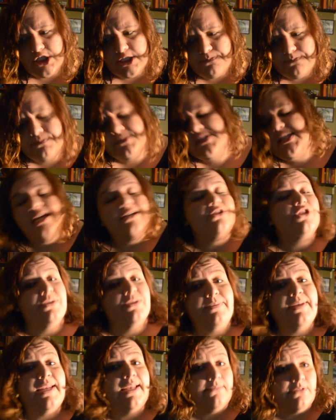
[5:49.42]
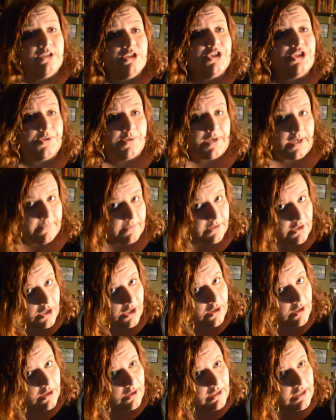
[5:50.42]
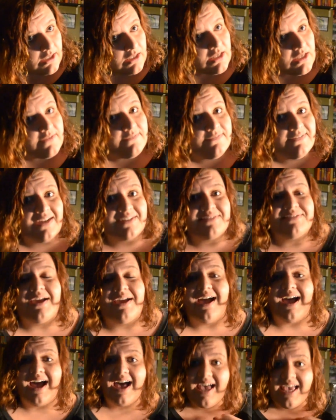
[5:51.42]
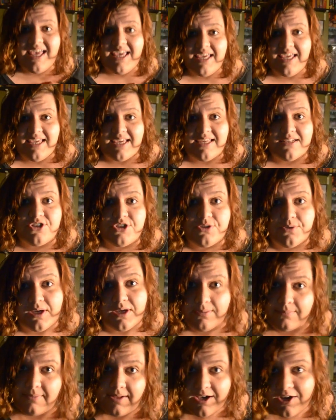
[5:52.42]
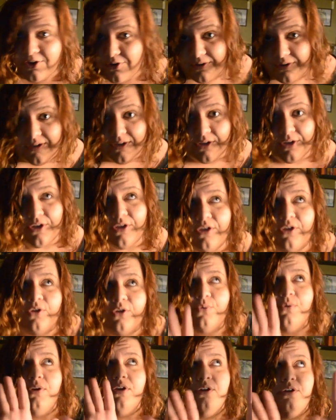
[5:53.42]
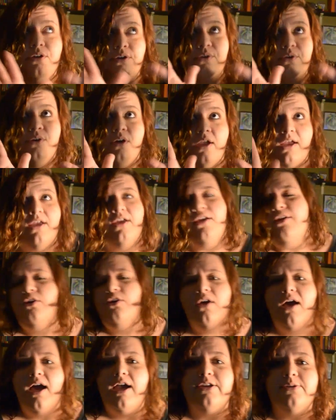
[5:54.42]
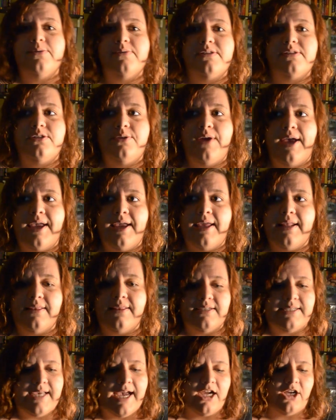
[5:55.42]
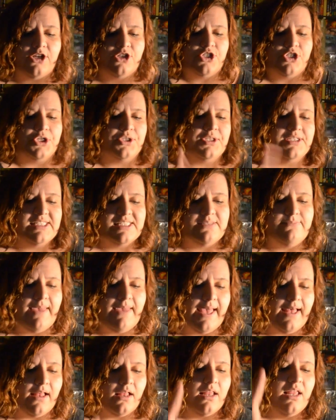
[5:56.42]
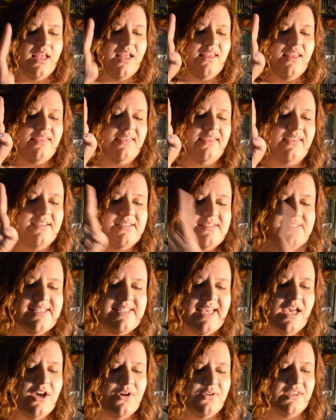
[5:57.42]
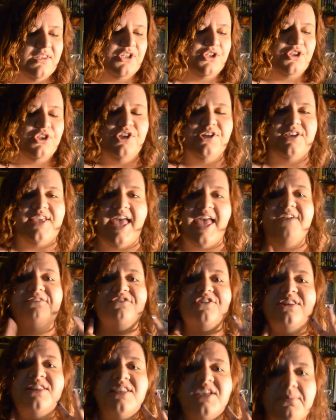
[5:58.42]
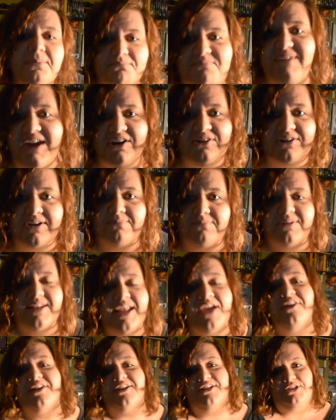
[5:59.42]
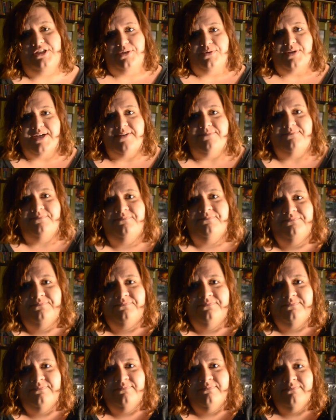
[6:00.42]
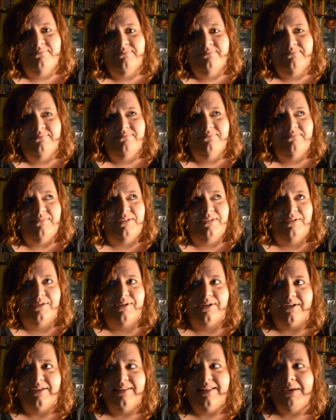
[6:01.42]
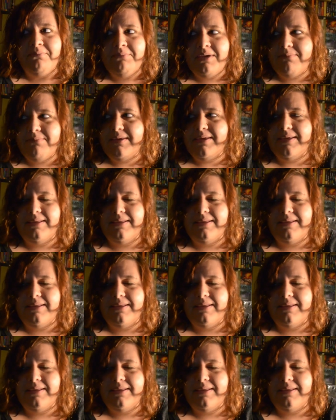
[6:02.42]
but now she's been able to chew gum in the car, and in fact, I can chew gum now. Woohoo! I used to hate the texture, the smell, the sound, the look, everything about it, but now I can chew gum. That might be